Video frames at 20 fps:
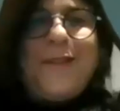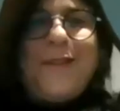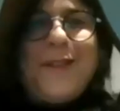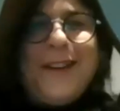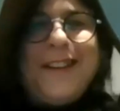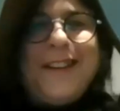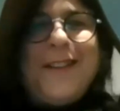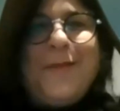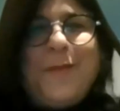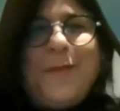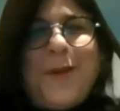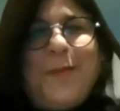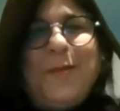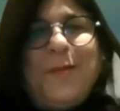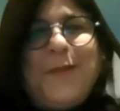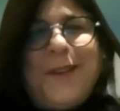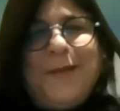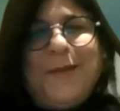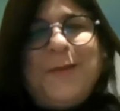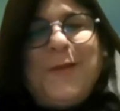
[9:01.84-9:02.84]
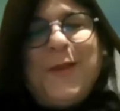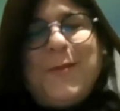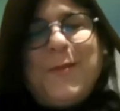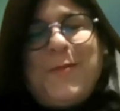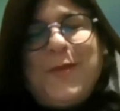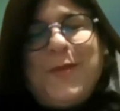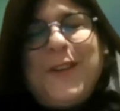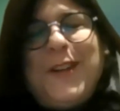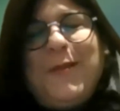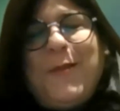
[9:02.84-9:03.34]
African, but we're
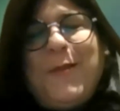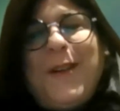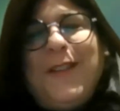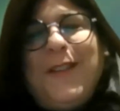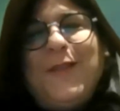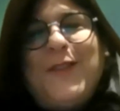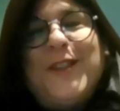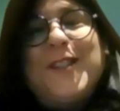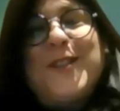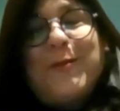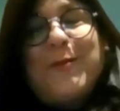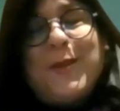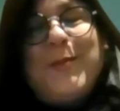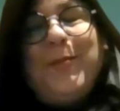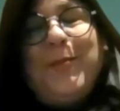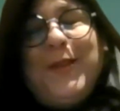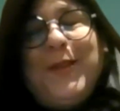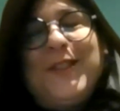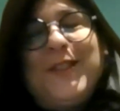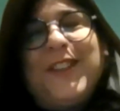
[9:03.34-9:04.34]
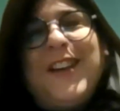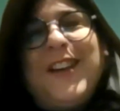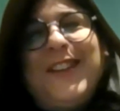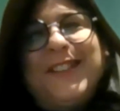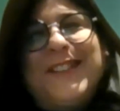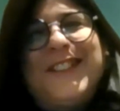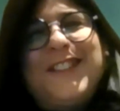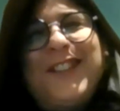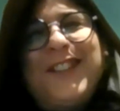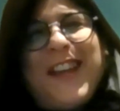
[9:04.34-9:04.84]
pretty well versed with
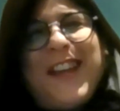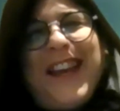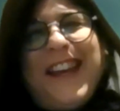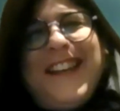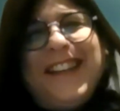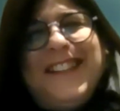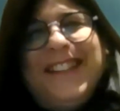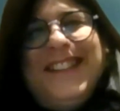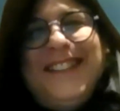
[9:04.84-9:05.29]
biltong. It's okay.